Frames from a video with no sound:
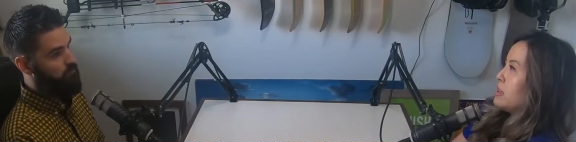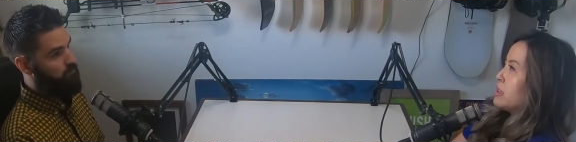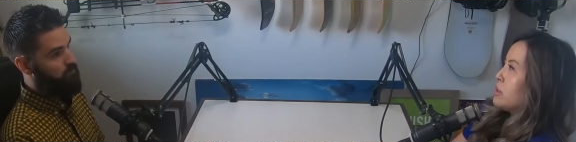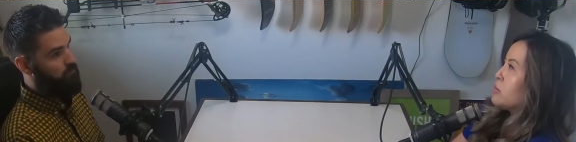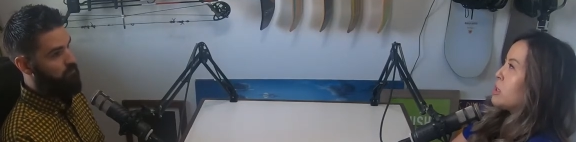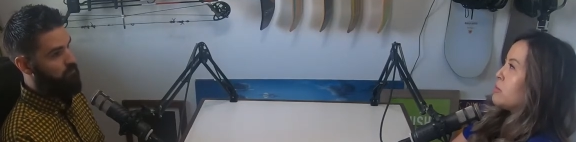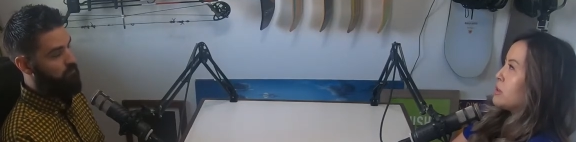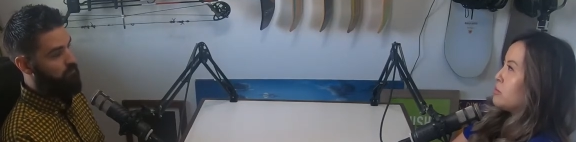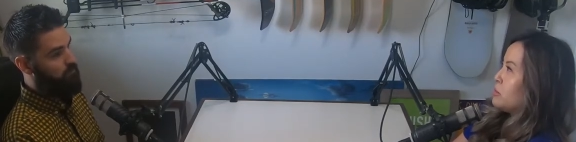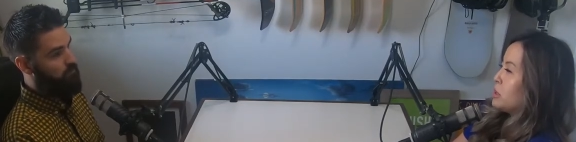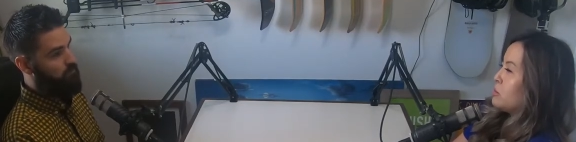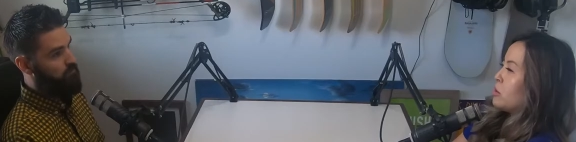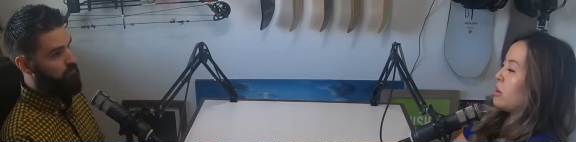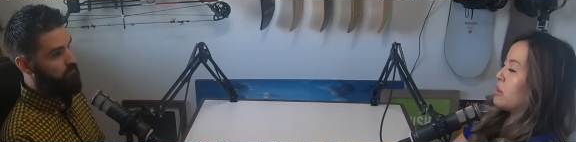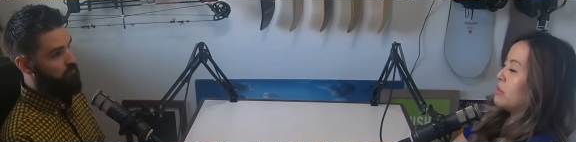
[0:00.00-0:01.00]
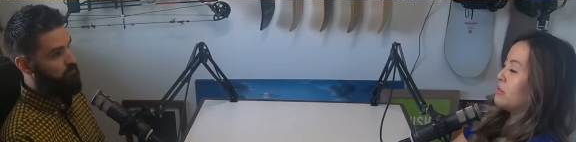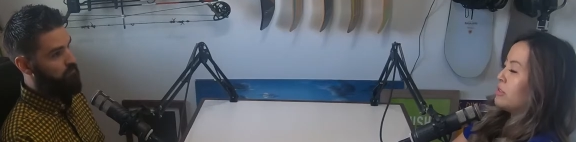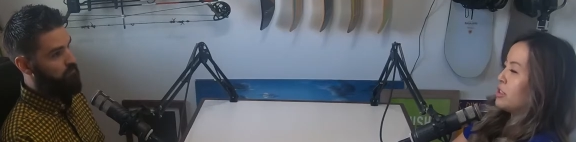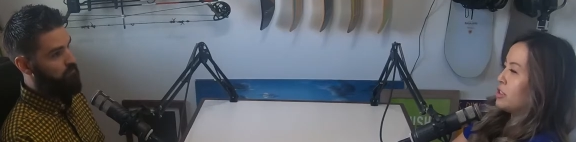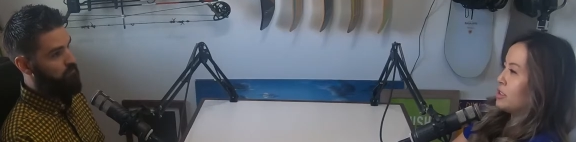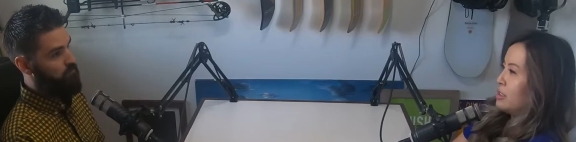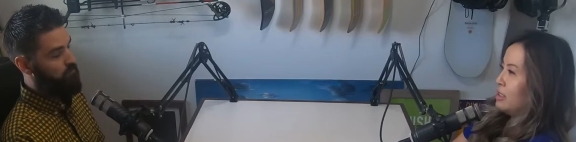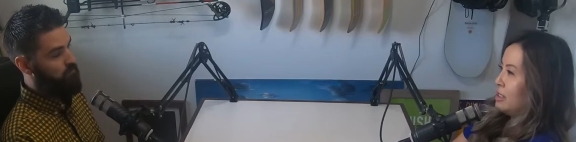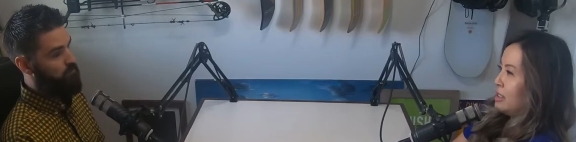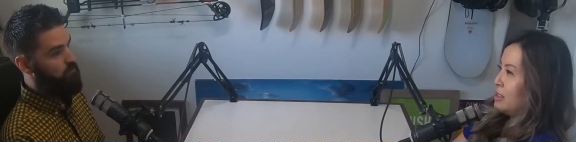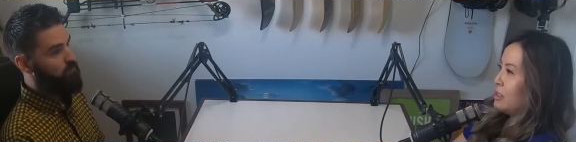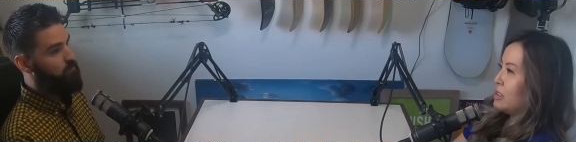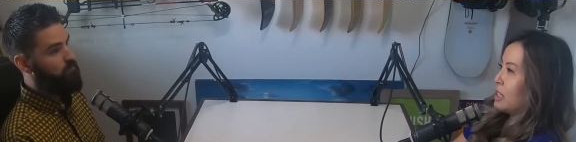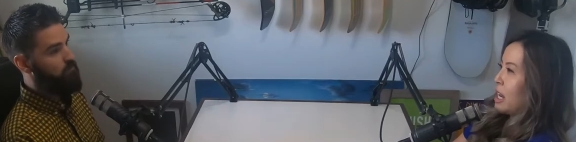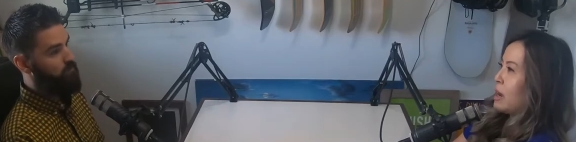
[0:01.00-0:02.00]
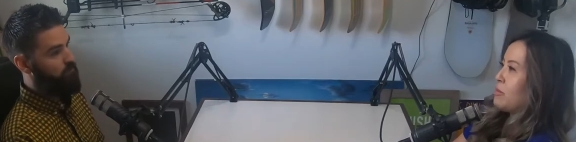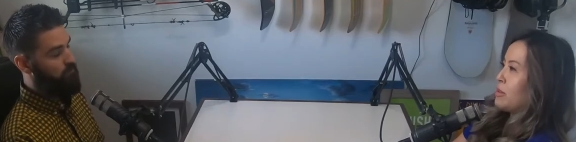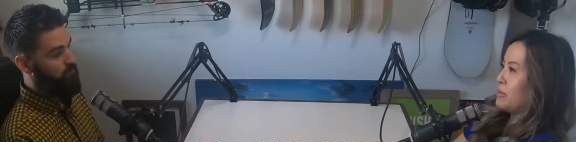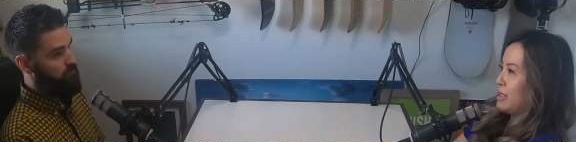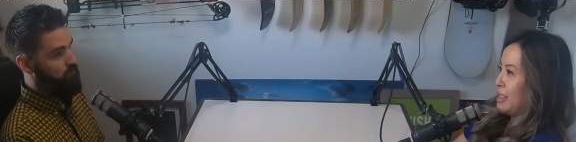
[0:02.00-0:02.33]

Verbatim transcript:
Speaker 1: sometimes people artificially cap